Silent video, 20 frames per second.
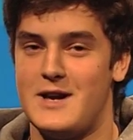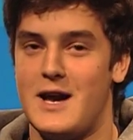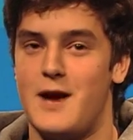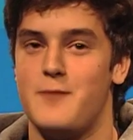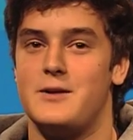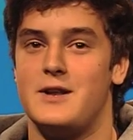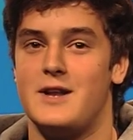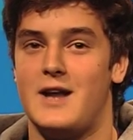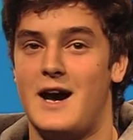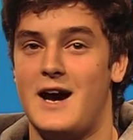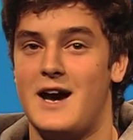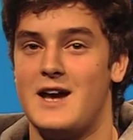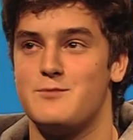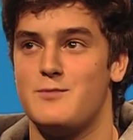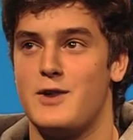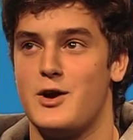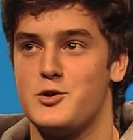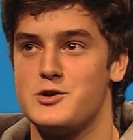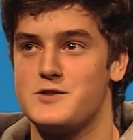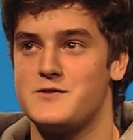I mean, I had
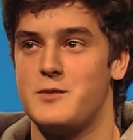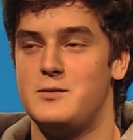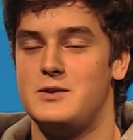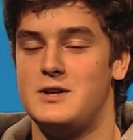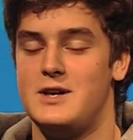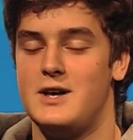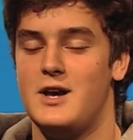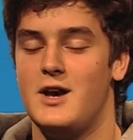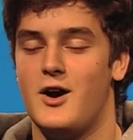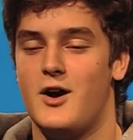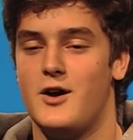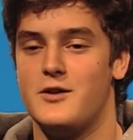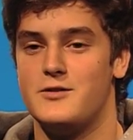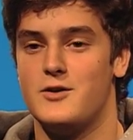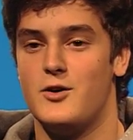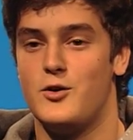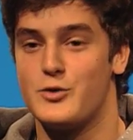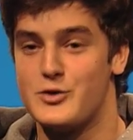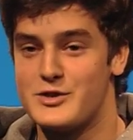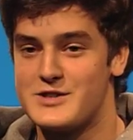my host family on
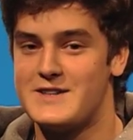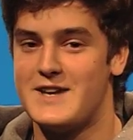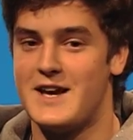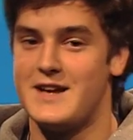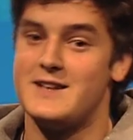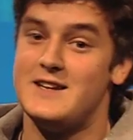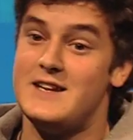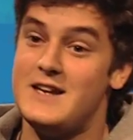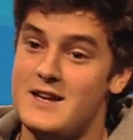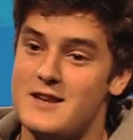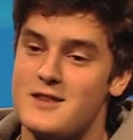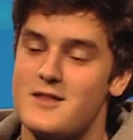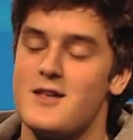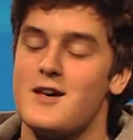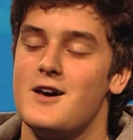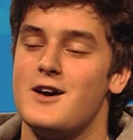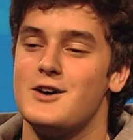August 19th,